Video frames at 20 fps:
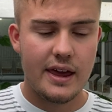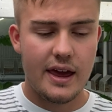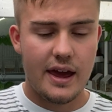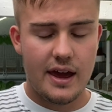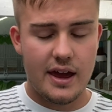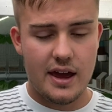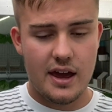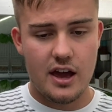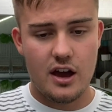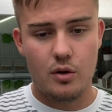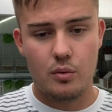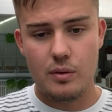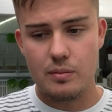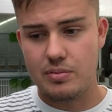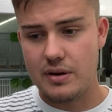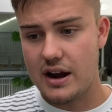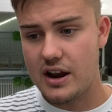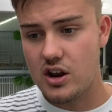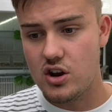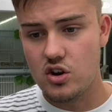
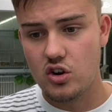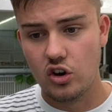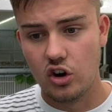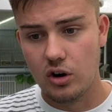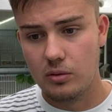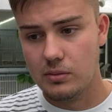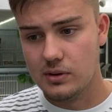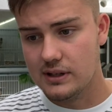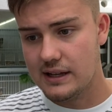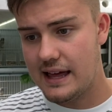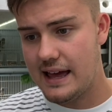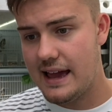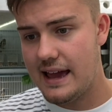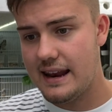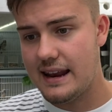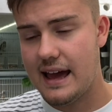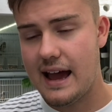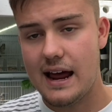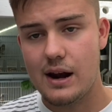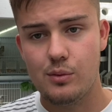a normal
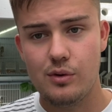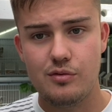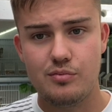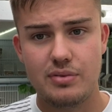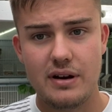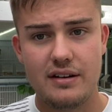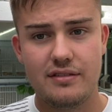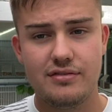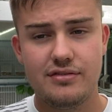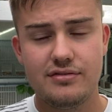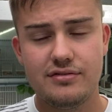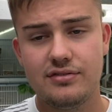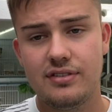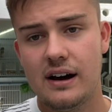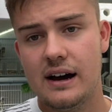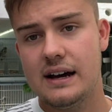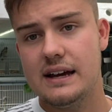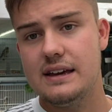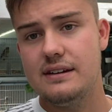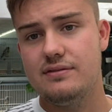hen, and we've bred
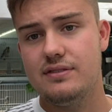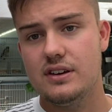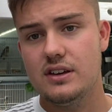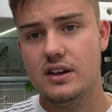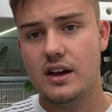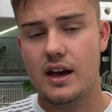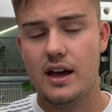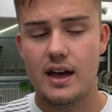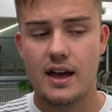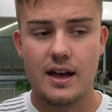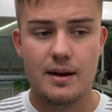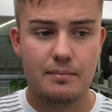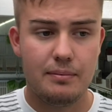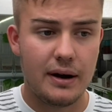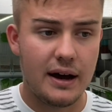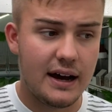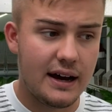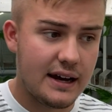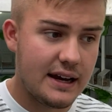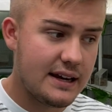5
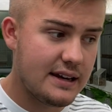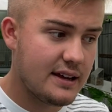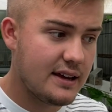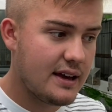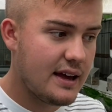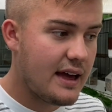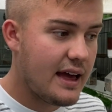pied